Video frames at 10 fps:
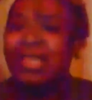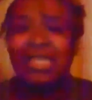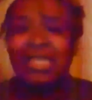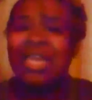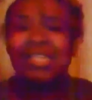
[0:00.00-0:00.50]

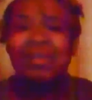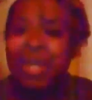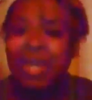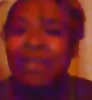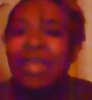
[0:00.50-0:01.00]
see it to
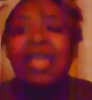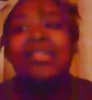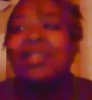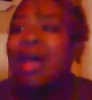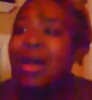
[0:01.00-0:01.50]
believe it.
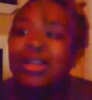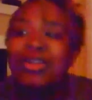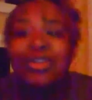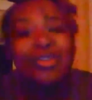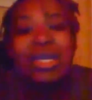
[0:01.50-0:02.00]
As long as
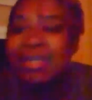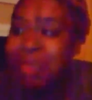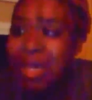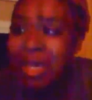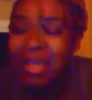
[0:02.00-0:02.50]
you trust
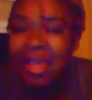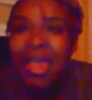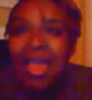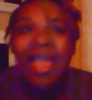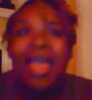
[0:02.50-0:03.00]
me
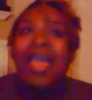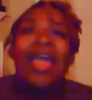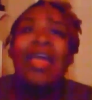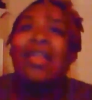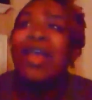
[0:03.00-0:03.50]

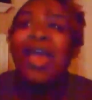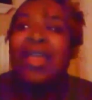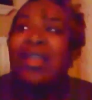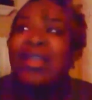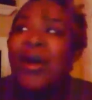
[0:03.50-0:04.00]
and
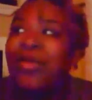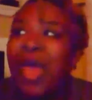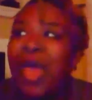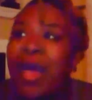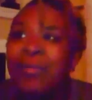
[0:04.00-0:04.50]
know
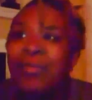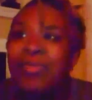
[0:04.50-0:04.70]
that,